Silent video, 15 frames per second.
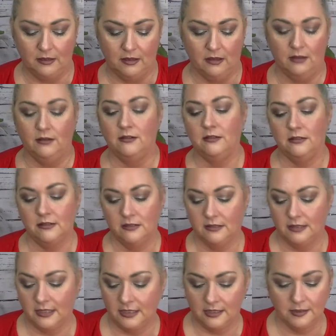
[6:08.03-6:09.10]
Oh,
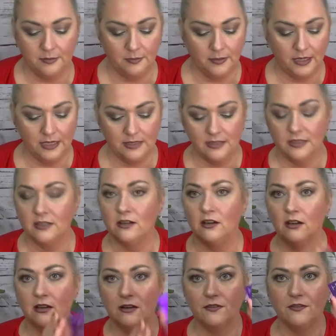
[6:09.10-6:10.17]
get the plastic
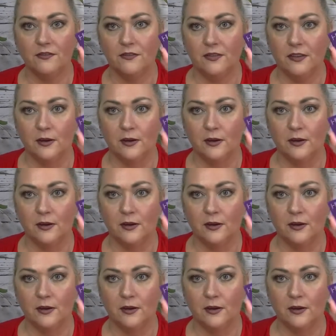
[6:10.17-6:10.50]
off.